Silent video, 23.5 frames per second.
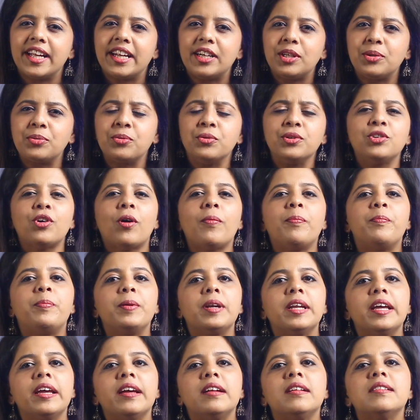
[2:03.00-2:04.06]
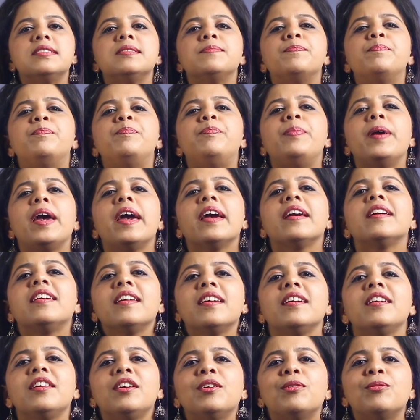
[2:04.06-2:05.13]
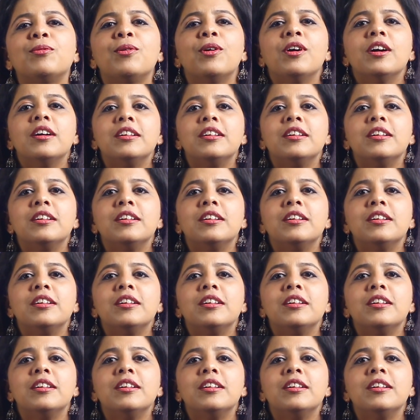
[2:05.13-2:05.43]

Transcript: day 2, your brain is begging you